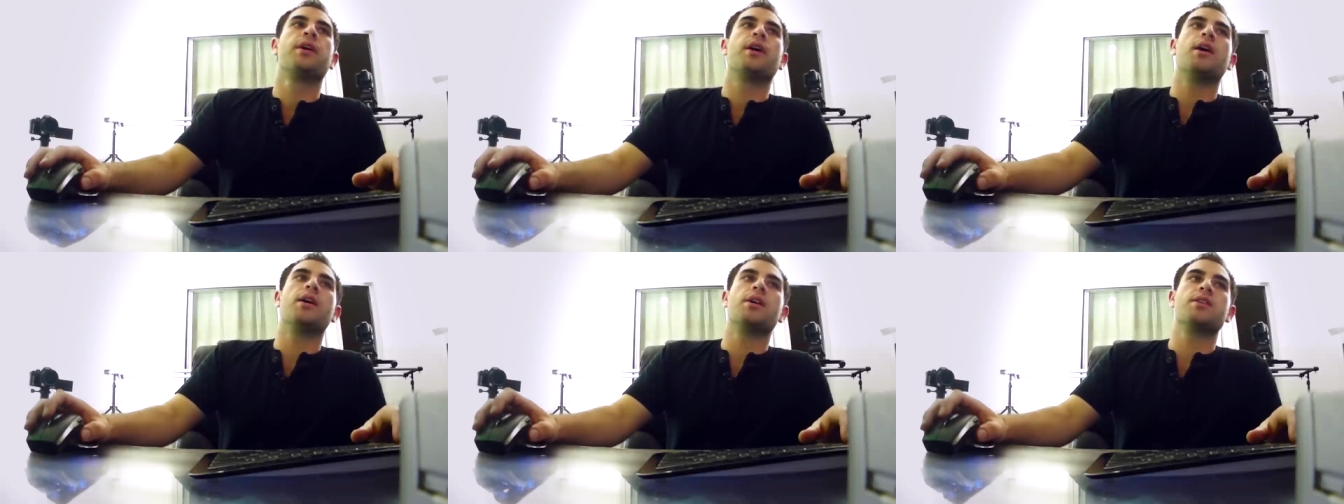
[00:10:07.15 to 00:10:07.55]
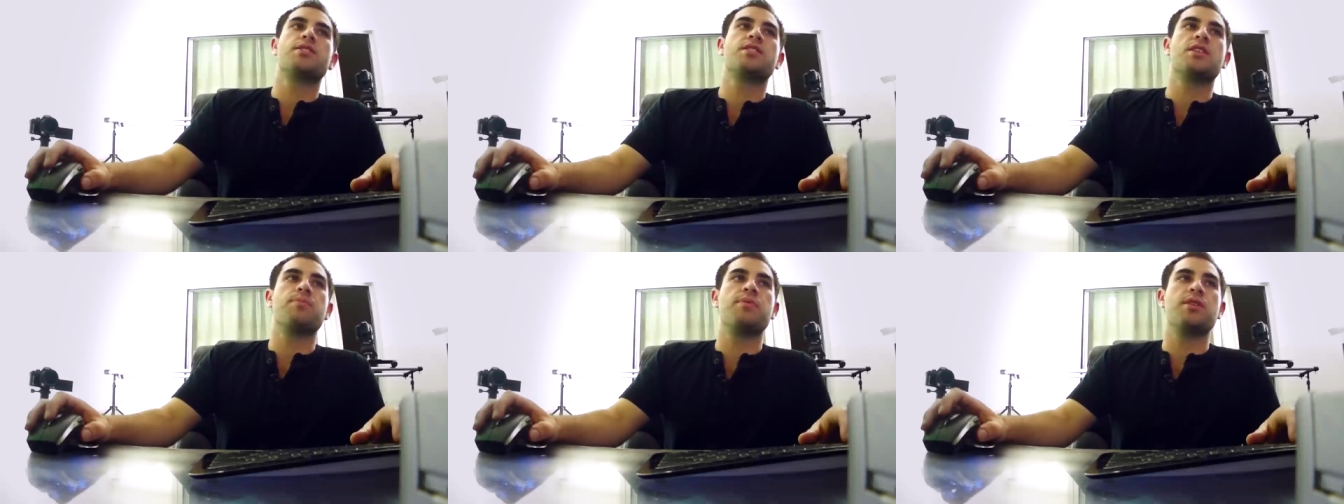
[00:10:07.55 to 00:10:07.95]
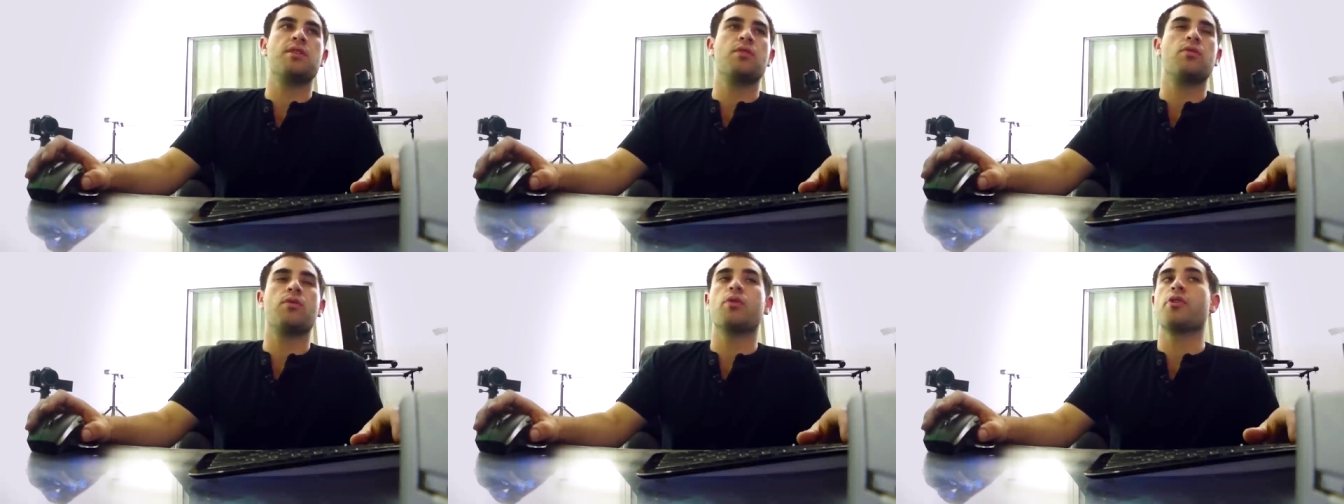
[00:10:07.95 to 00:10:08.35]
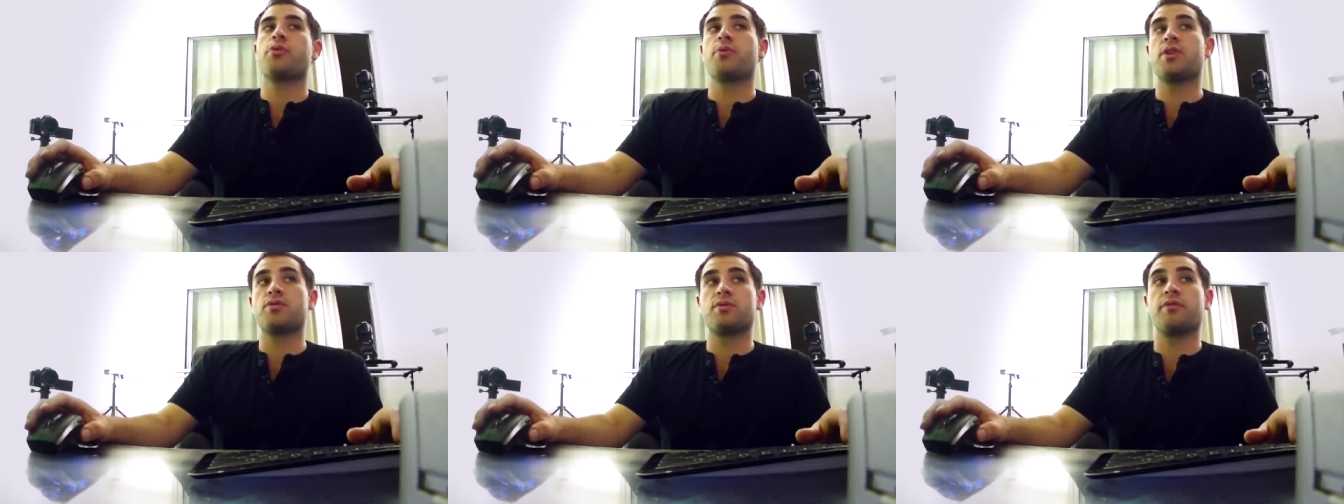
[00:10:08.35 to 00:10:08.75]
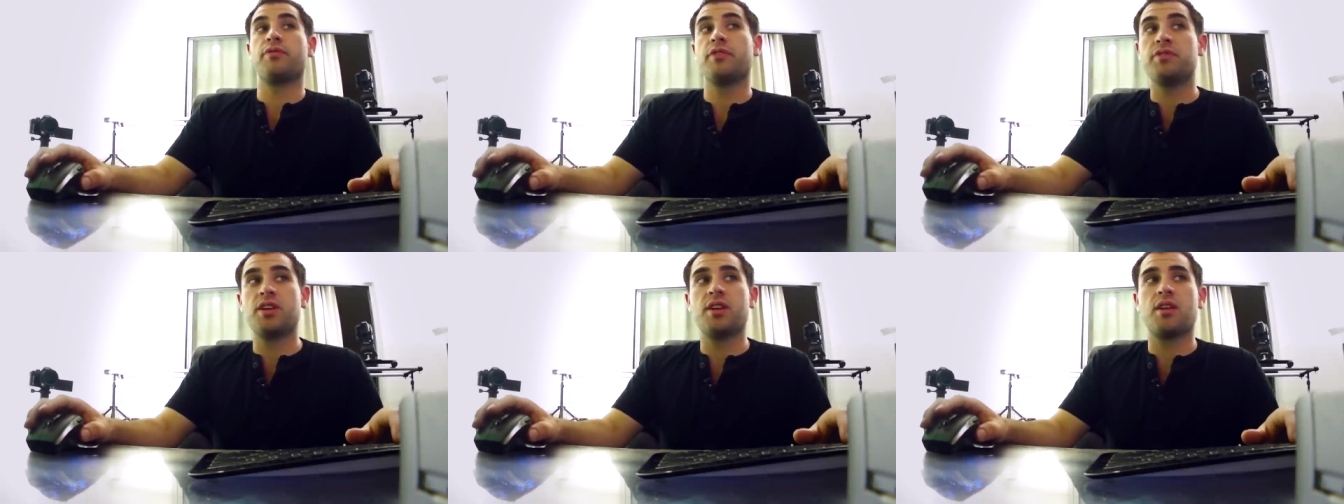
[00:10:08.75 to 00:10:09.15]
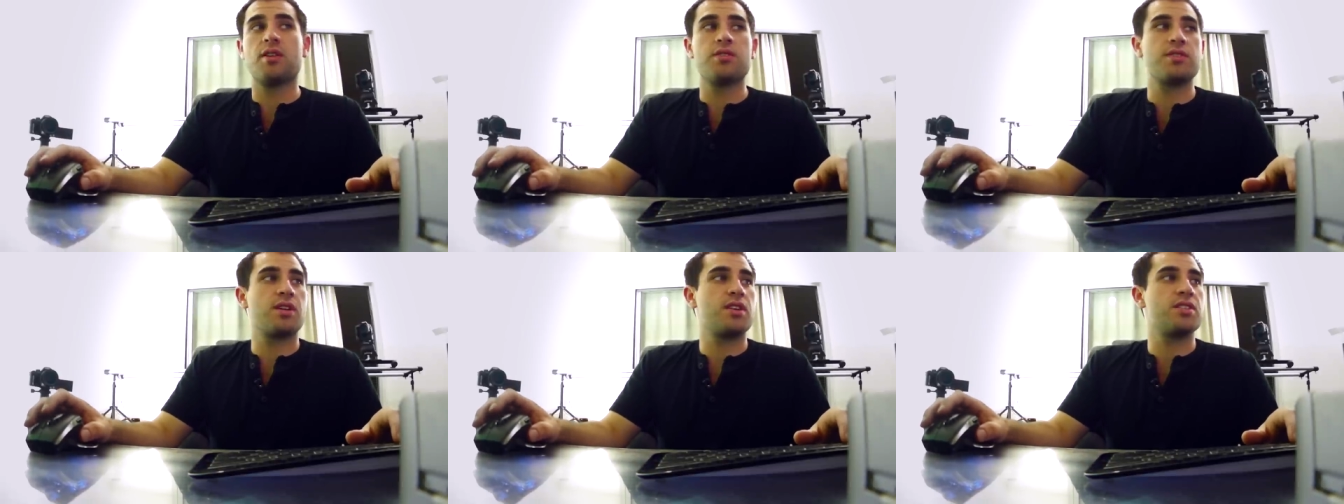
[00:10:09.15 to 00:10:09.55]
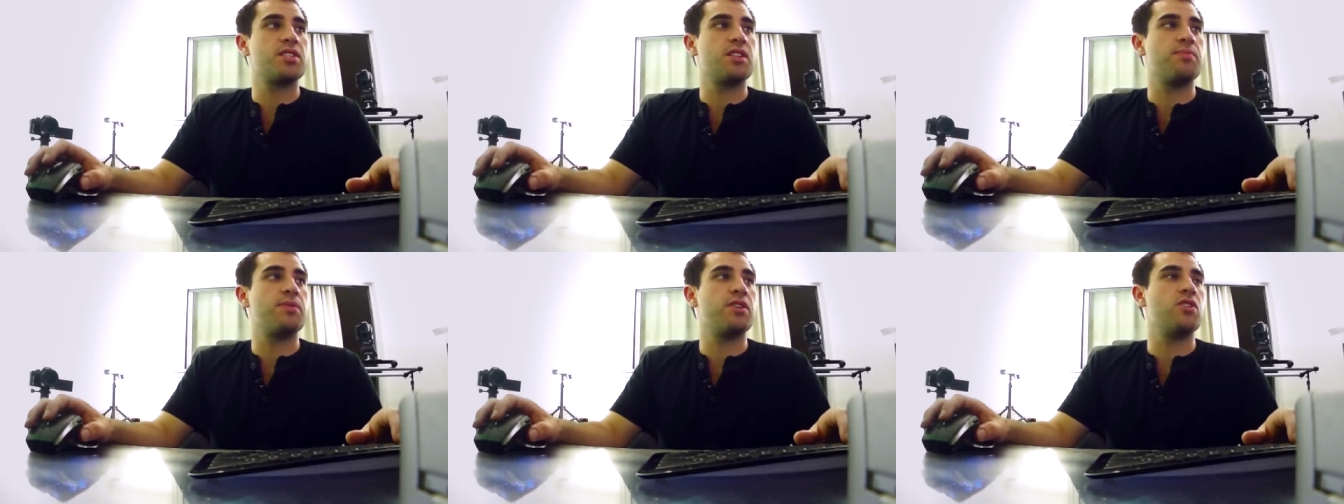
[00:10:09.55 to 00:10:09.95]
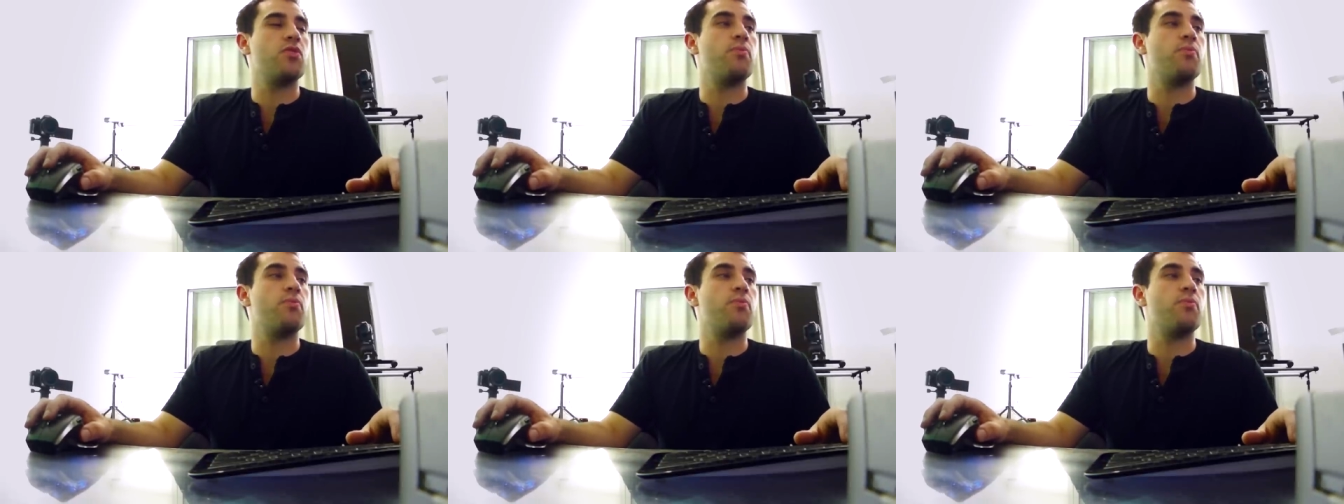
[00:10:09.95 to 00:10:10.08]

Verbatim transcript: on a C P U or three hundred fifty dollars on a C P U,